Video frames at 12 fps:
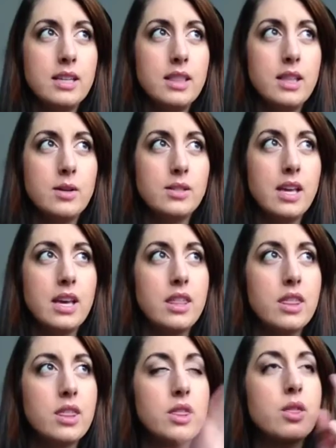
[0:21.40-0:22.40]
There's like
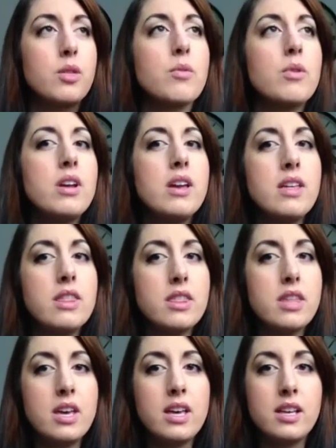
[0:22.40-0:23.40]
three
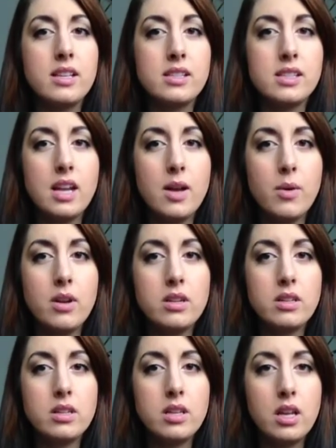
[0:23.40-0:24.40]
things that I wanted
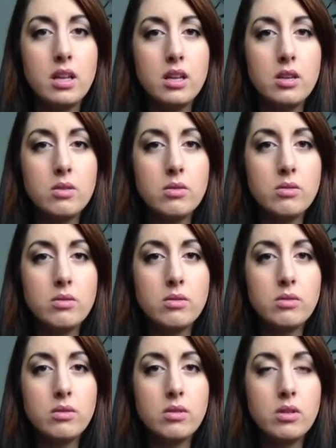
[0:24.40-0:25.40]
to tell you.
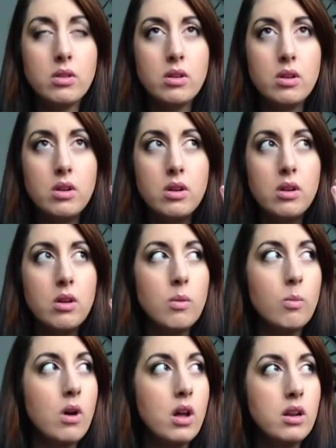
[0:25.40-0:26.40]

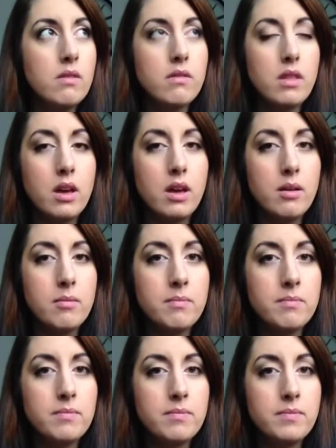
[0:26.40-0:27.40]
One of them
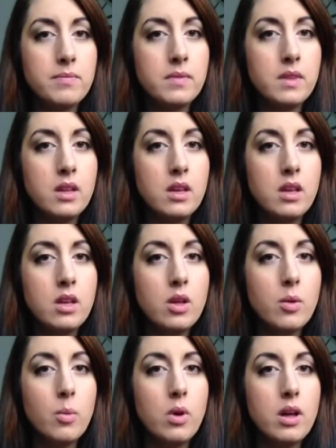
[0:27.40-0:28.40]

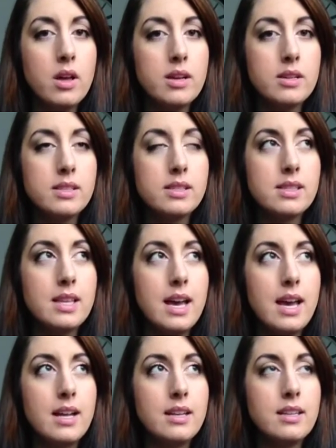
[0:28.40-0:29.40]
was
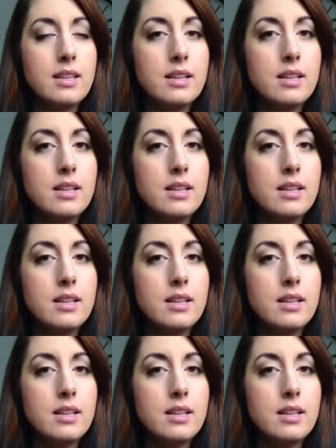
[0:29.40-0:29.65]
that